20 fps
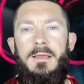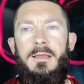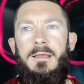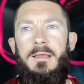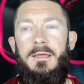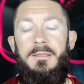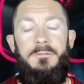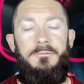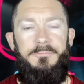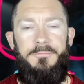
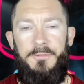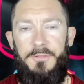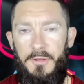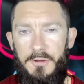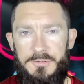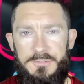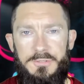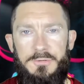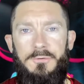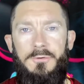And for
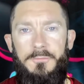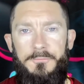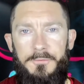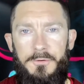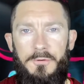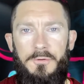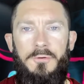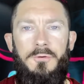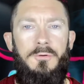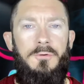those of
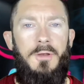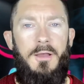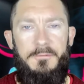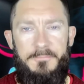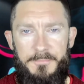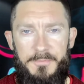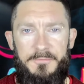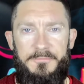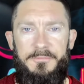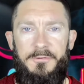you who have been